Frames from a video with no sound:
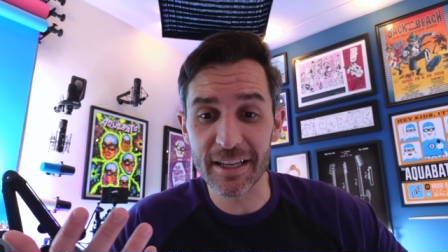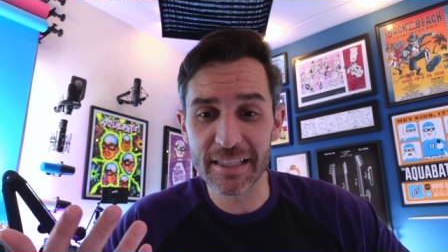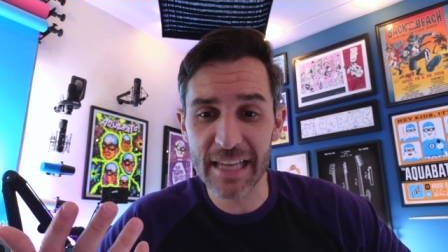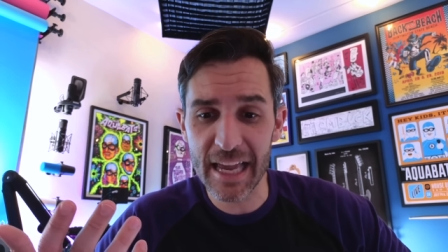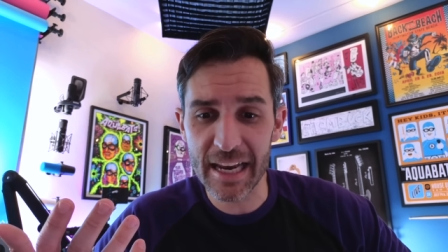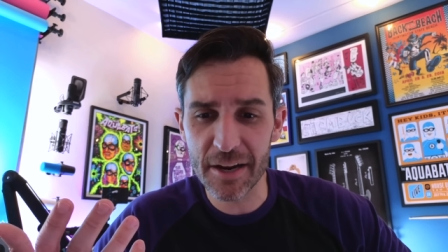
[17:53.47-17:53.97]

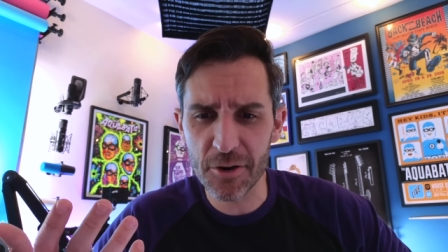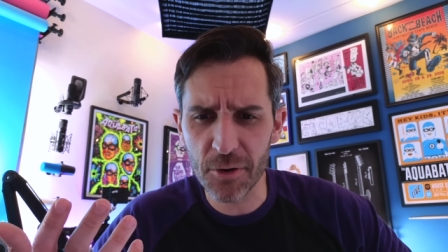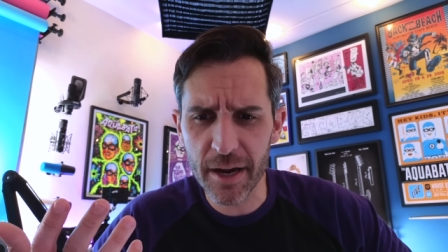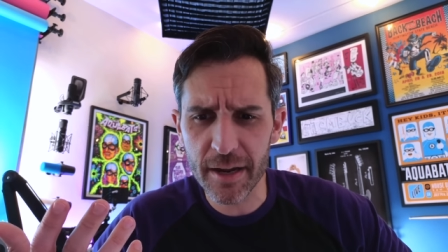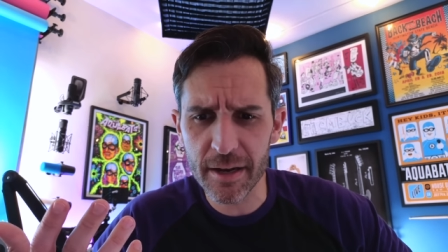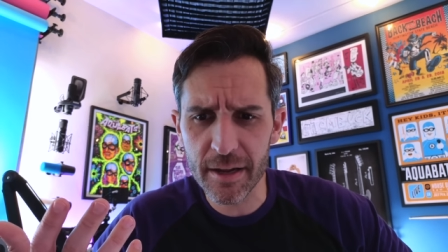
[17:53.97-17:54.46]
It's getting
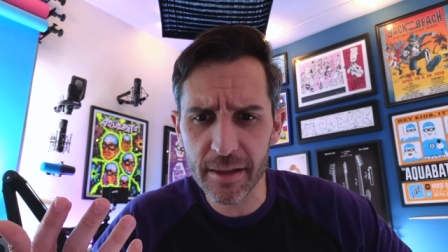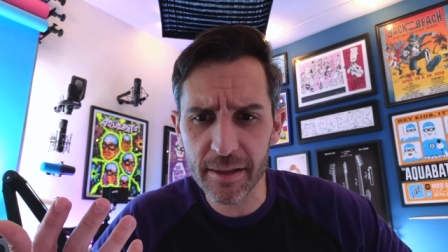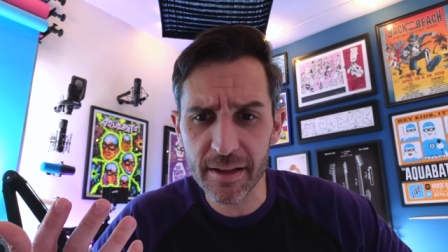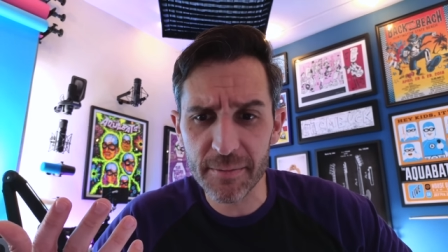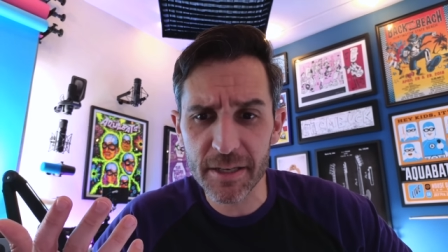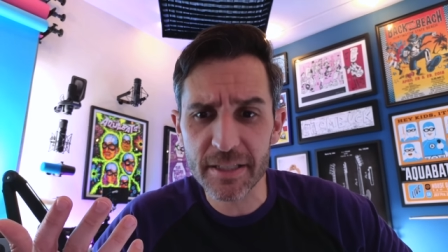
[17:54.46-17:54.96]
grainy.
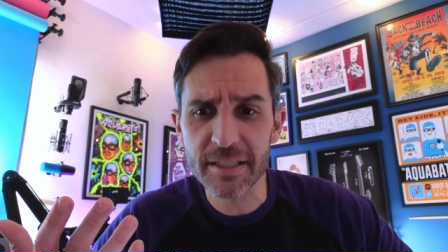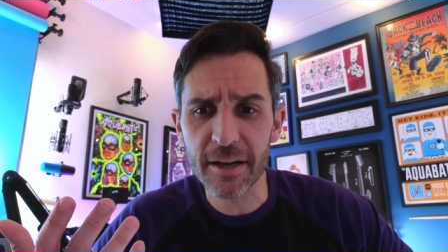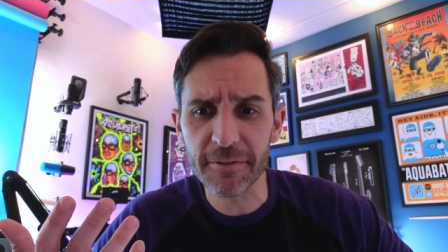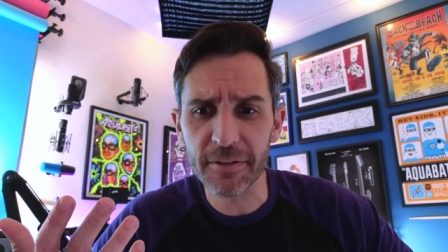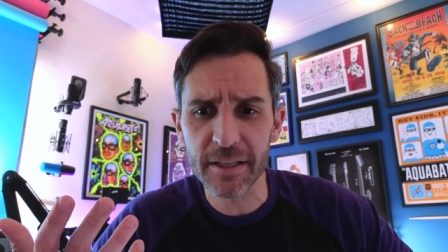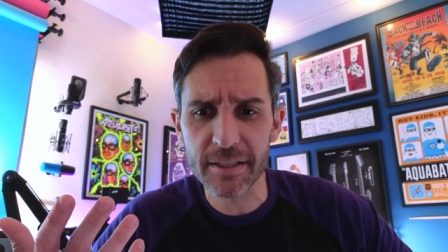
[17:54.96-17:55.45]
The image
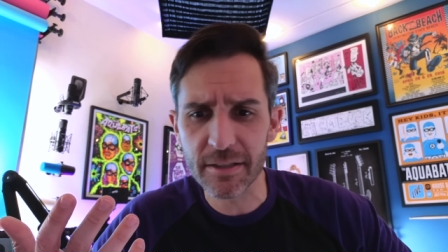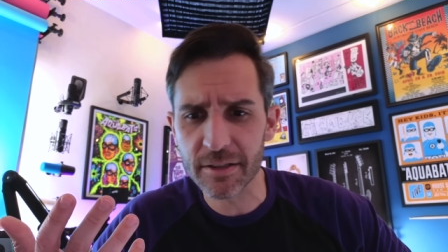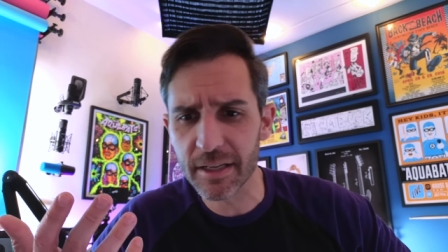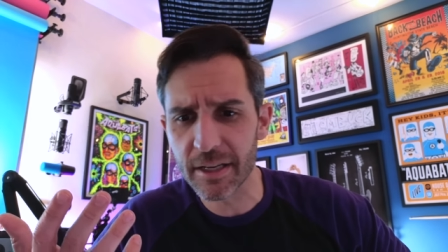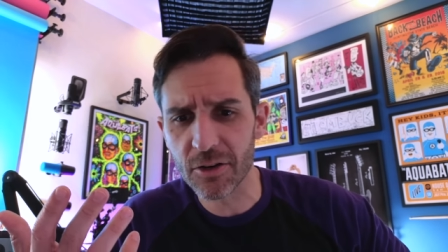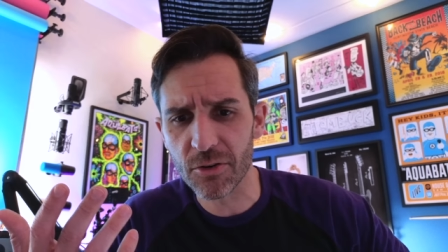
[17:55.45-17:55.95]
definitely is
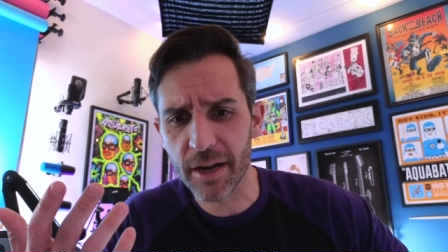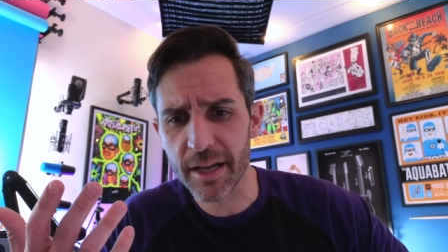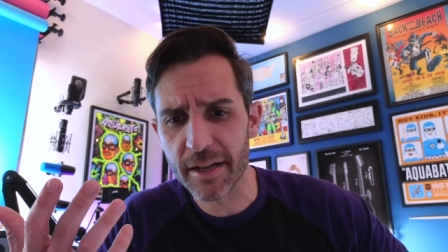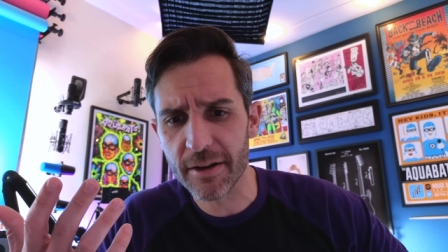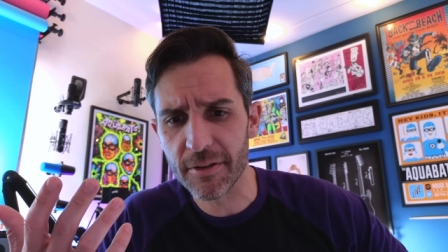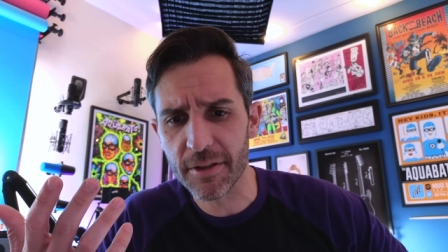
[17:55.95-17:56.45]
looking
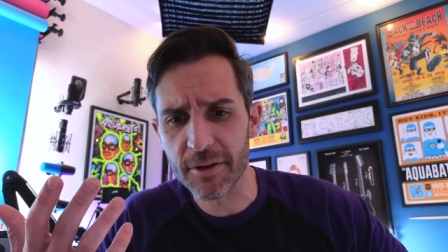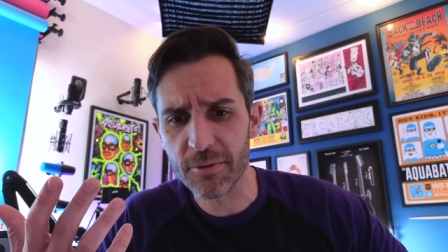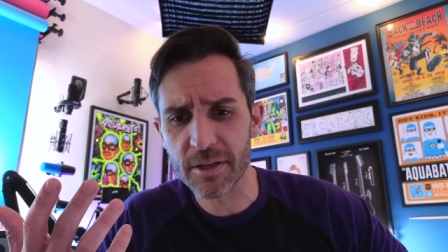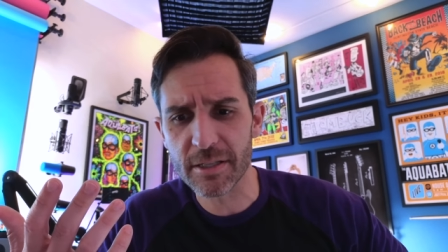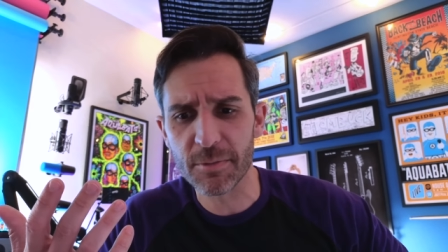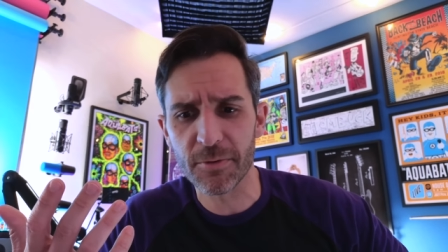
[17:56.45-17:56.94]
grainier than
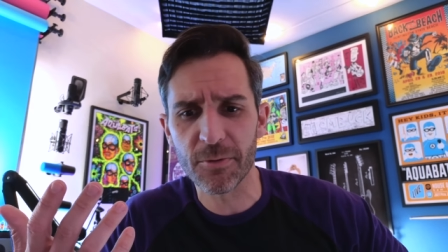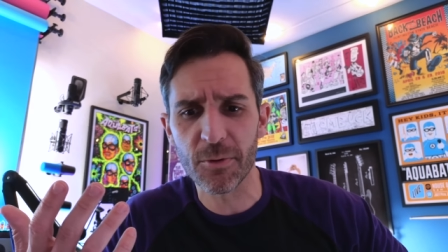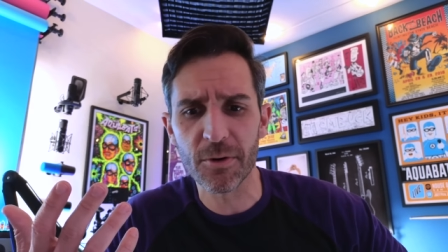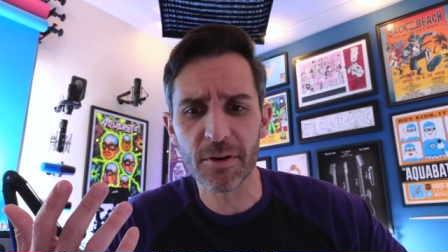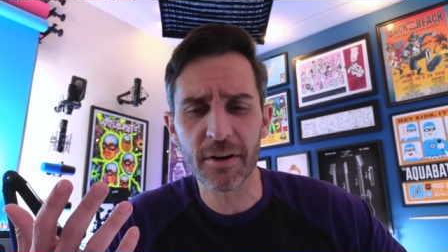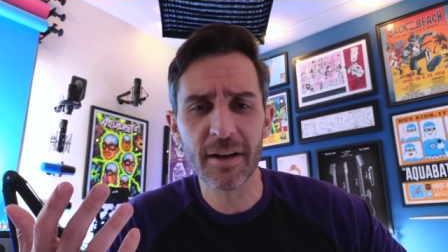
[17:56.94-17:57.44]
it was
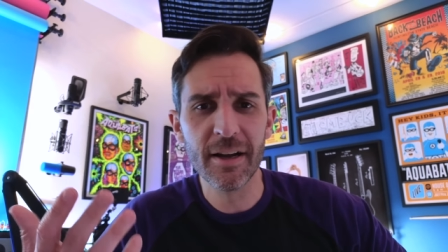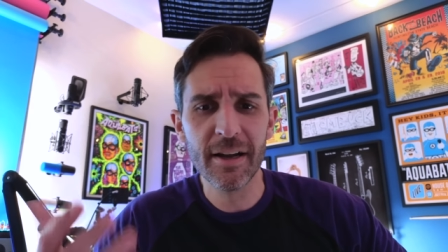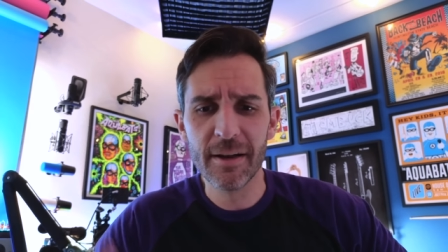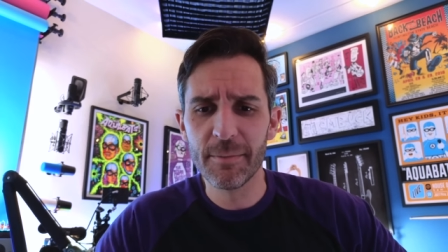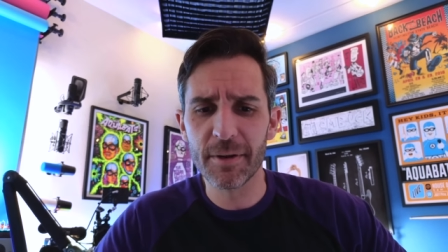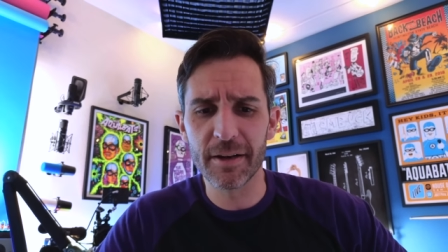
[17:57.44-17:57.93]
before,
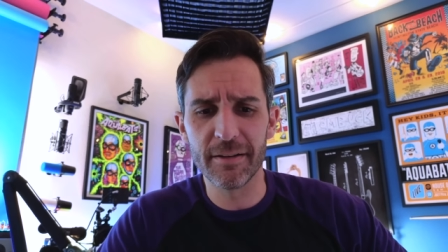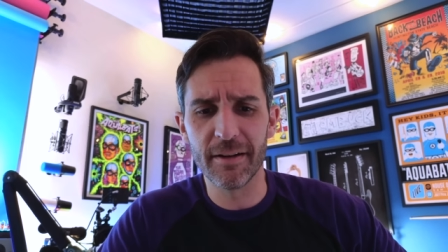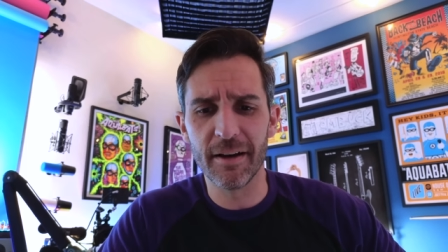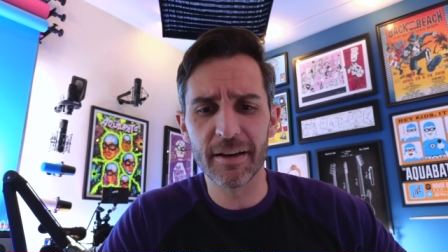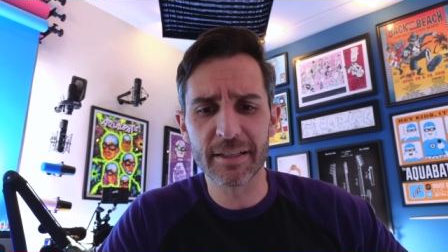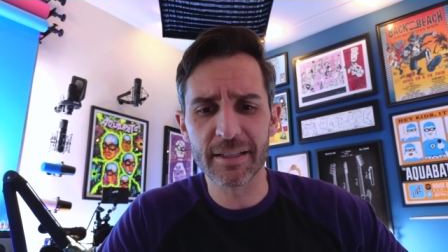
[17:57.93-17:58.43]
but
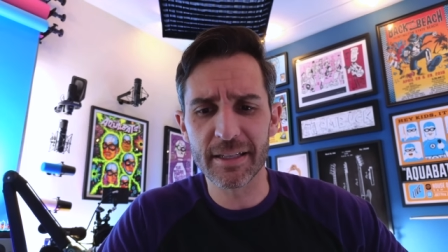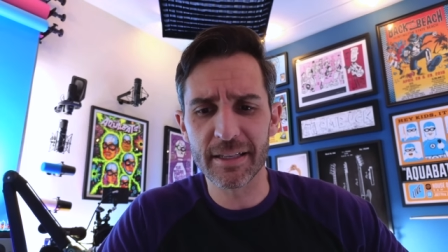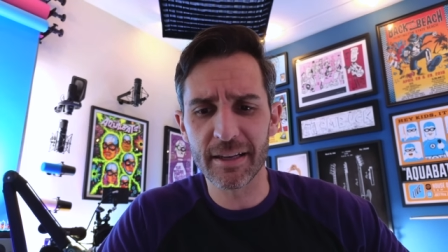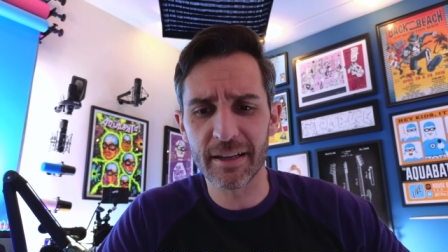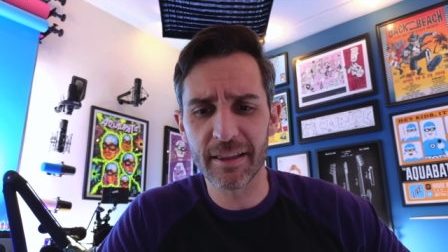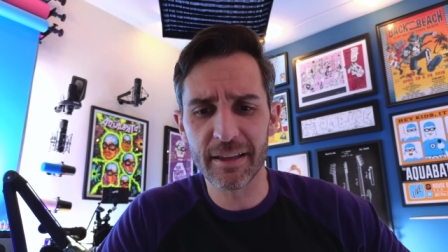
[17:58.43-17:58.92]

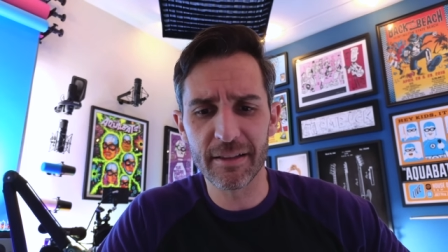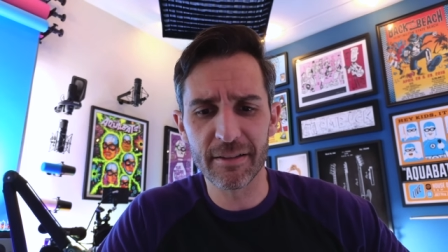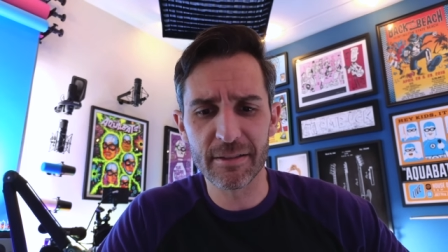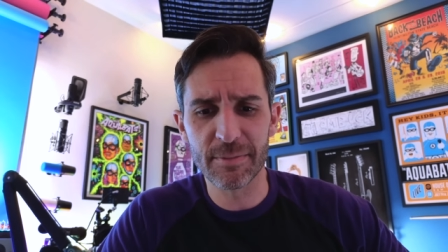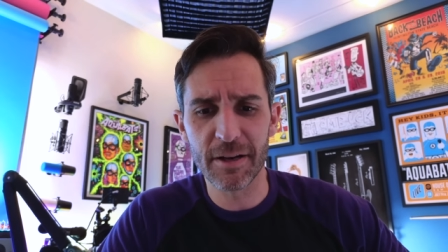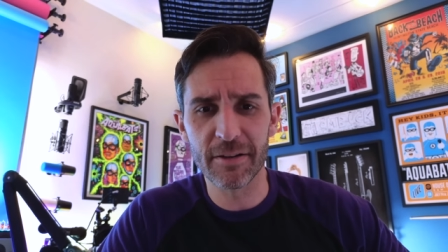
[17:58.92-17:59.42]
honestly, I think it
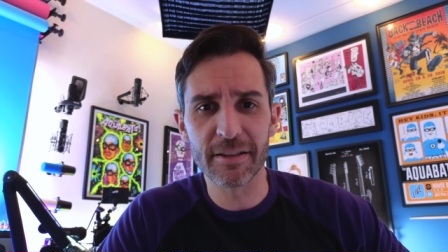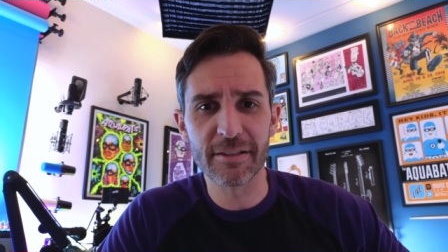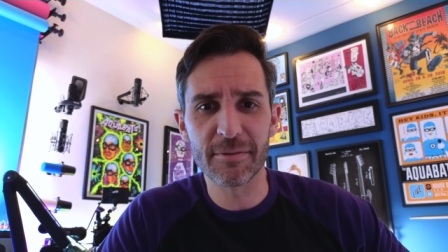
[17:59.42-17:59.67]
looks better.